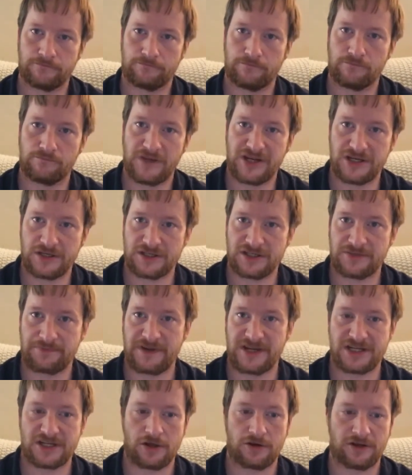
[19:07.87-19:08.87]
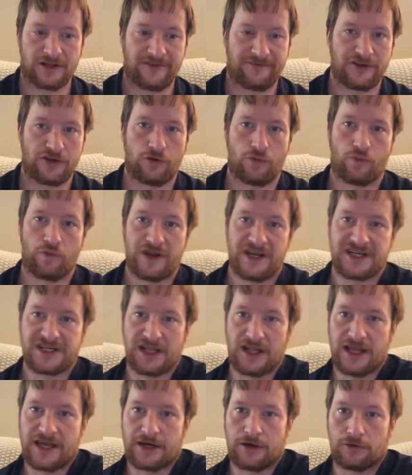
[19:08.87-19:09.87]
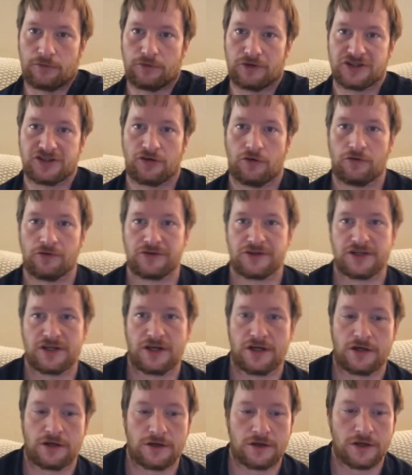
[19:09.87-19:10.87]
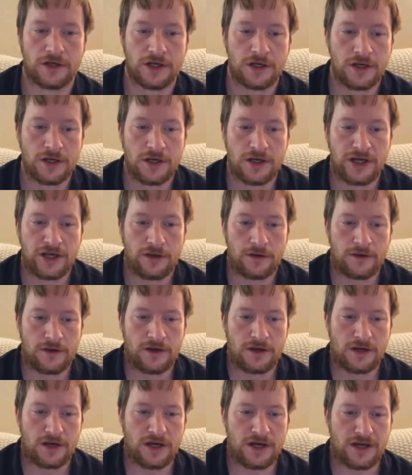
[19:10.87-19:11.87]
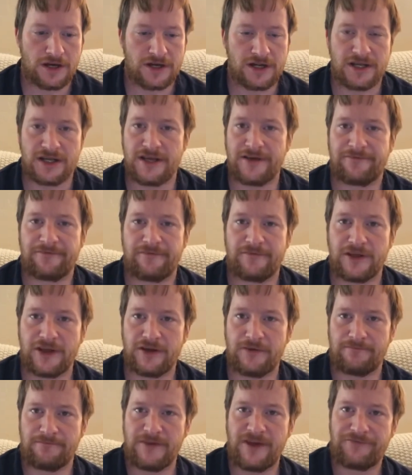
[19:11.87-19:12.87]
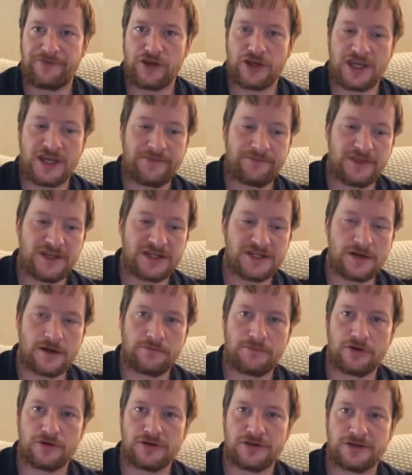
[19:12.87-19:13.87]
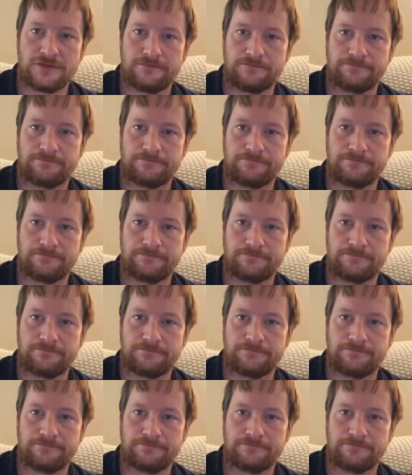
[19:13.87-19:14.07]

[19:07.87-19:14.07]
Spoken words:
Basically, I'll give you a week's later results, and if you keep these numbers,